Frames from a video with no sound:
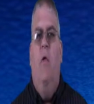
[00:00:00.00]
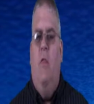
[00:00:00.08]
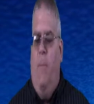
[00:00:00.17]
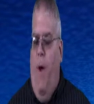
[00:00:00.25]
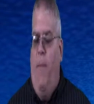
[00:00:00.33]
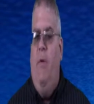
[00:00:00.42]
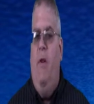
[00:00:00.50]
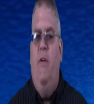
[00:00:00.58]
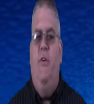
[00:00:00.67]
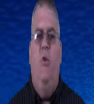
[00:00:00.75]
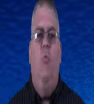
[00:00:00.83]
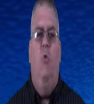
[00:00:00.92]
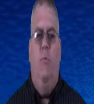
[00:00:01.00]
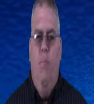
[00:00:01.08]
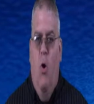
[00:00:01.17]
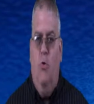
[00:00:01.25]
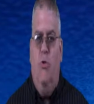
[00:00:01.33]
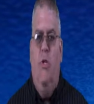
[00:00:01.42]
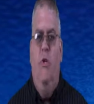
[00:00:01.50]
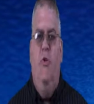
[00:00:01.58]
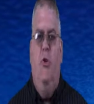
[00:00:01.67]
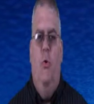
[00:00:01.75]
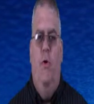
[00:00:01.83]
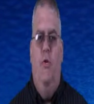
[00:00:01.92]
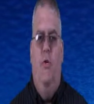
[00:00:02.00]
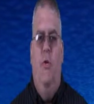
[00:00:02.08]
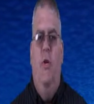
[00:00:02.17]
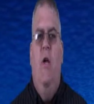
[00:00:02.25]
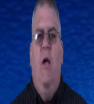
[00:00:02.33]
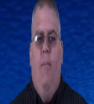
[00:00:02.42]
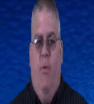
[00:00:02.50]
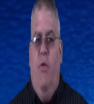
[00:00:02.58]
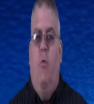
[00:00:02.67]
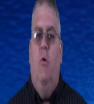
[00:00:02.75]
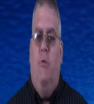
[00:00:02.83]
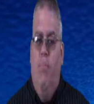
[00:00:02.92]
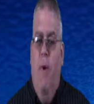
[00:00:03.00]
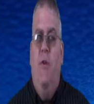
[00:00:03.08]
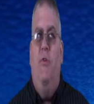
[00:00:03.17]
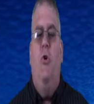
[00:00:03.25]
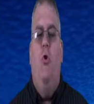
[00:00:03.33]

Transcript: The population was mostly Jewish, but there was much